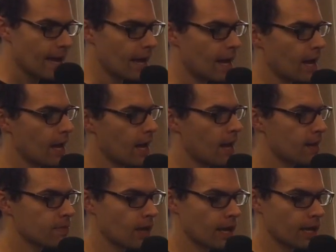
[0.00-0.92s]

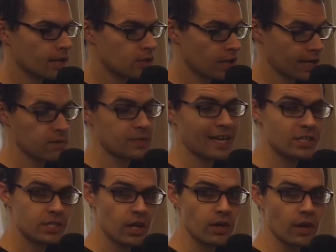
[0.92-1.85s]
And check out
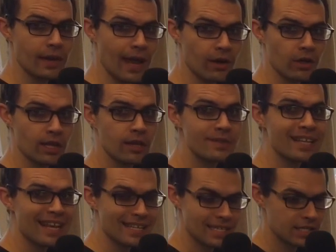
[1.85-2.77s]
deckstar.net, got loads
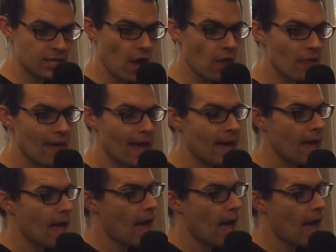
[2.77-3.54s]
of lessons on there.